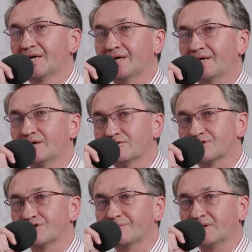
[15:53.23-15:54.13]

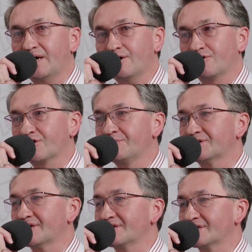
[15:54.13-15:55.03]
to apply our
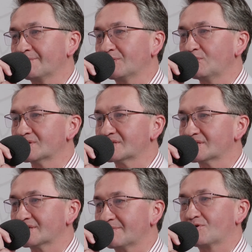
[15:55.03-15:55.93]
humanitarian
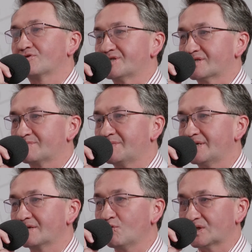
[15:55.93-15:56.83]
diplomacy approaches.
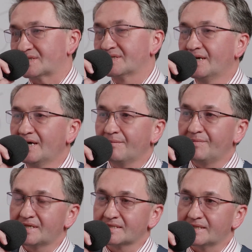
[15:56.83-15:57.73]
Meaning what?
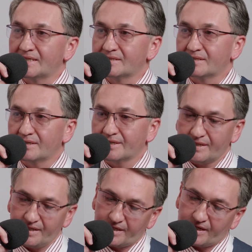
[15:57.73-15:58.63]
Meaning that
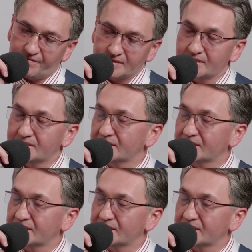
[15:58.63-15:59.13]
here, having this